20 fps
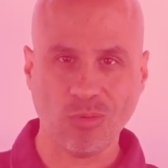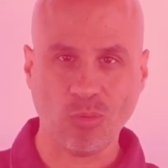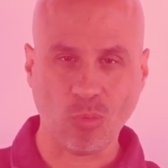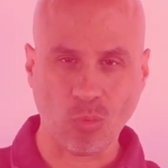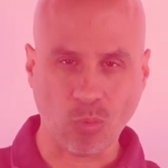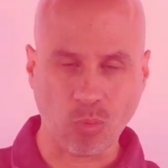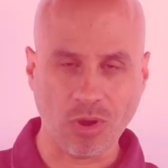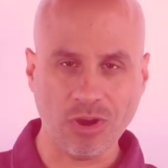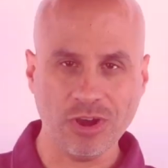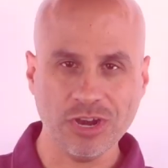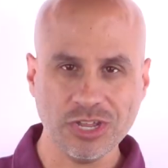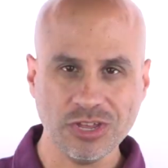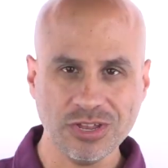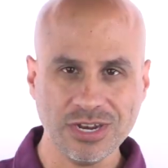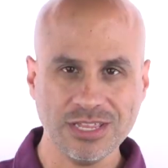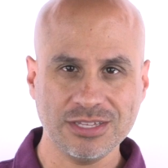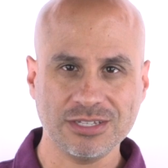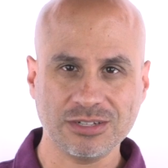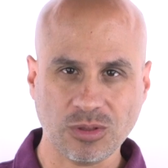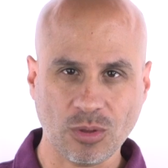Where do you
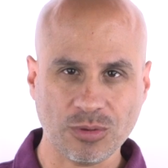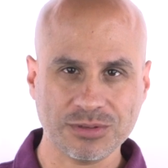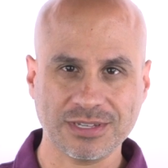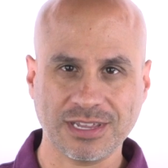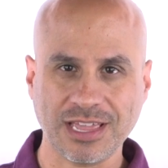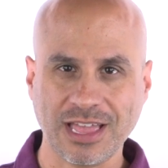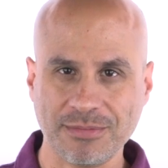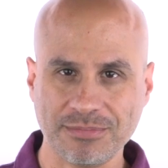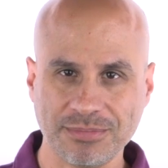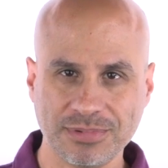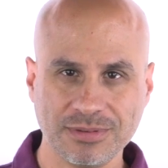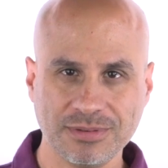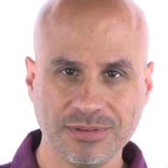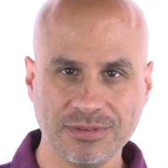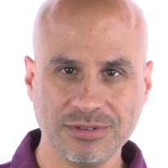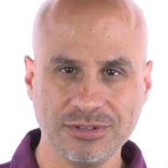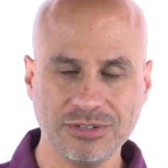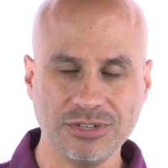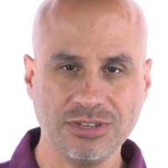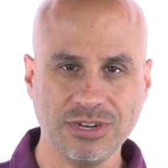need to close the
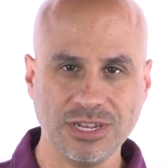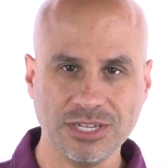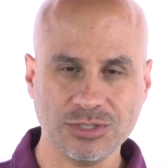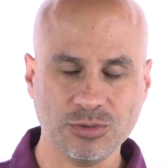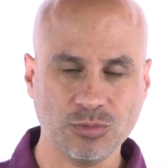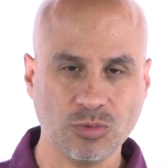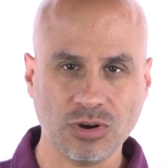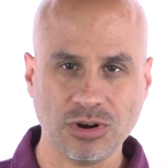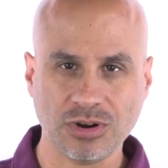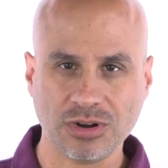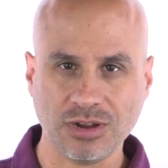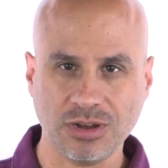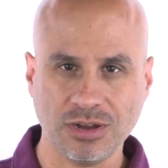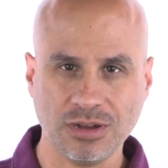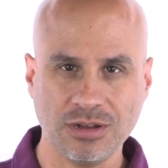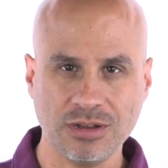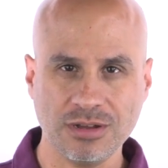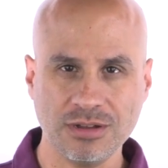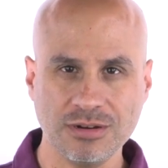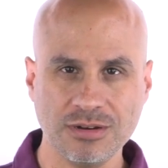gap? Do you need to work
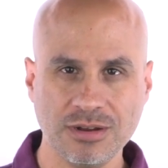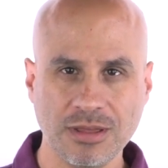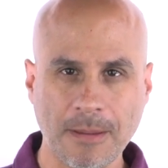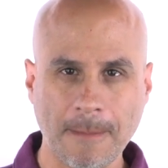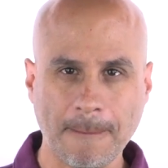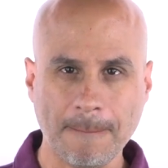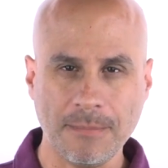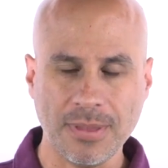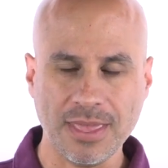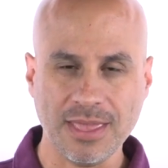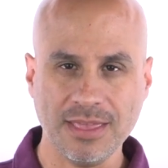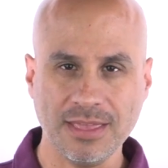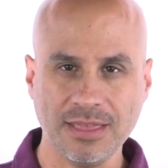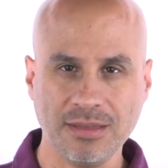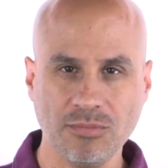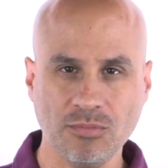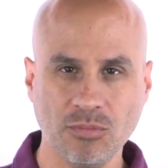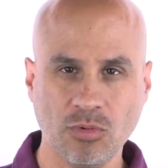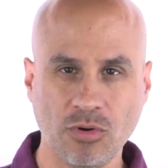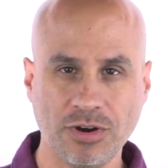on
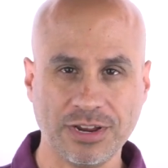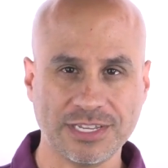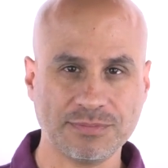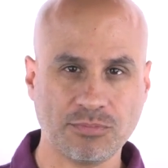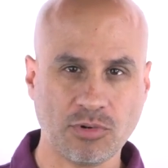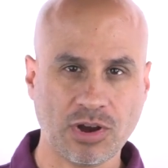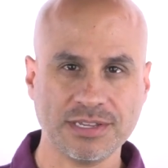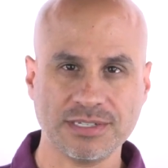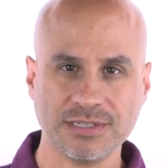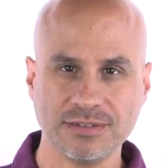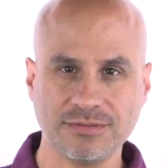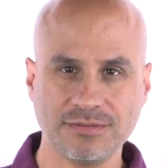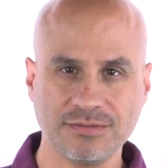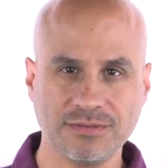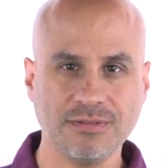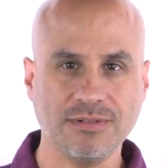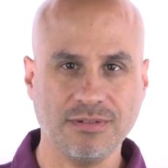being more expressive?